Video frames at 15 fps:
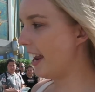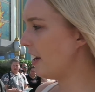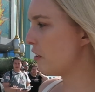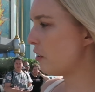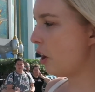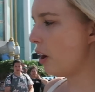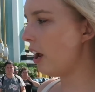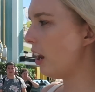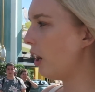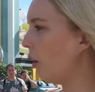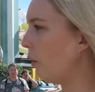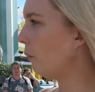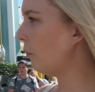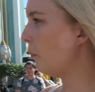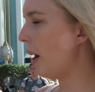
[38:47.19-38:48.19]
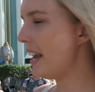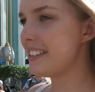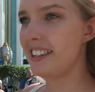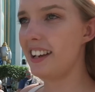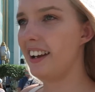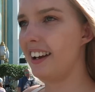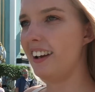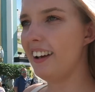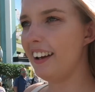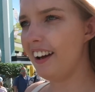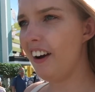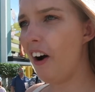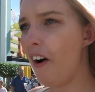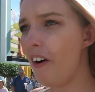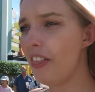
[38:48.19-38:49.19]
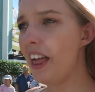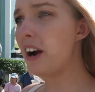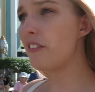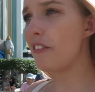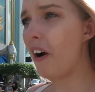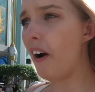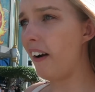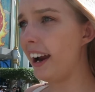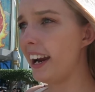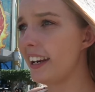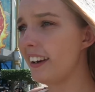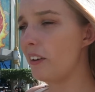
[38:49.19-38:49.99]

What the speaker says: And I got a lot wetter on that ride.